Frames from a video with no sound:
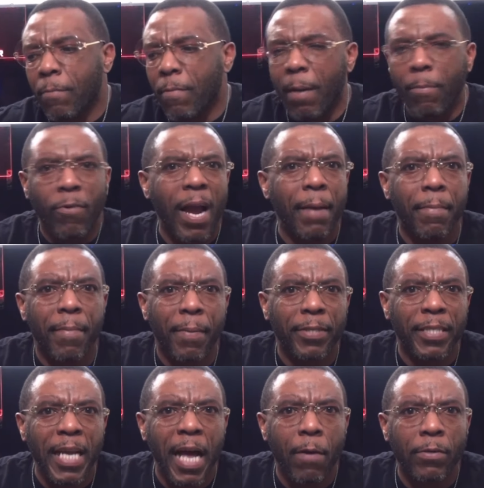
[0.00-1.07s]
I'm grabbing my
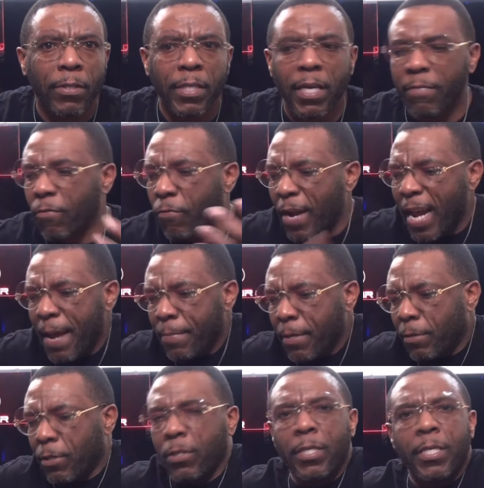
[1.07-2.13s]
shower stuff. Grab
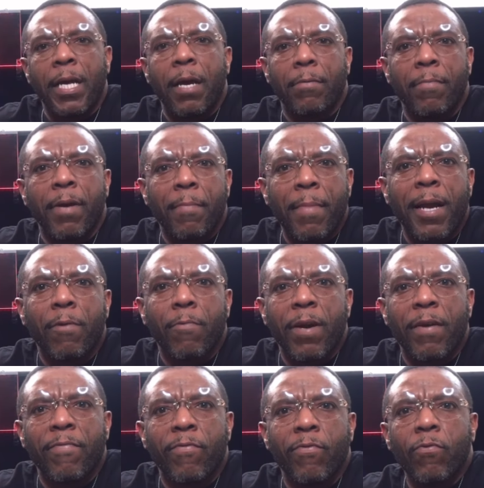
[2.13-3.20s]
this shit out my
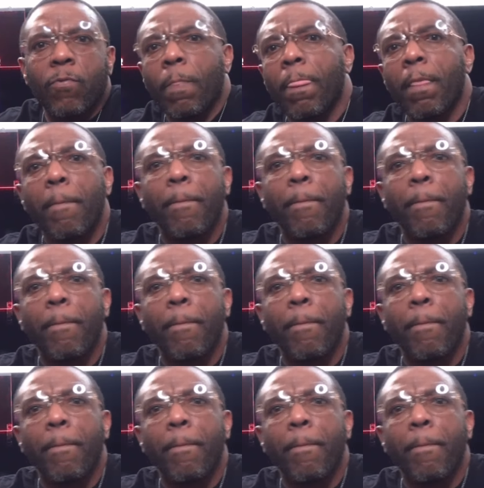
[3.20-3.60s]
microwave food.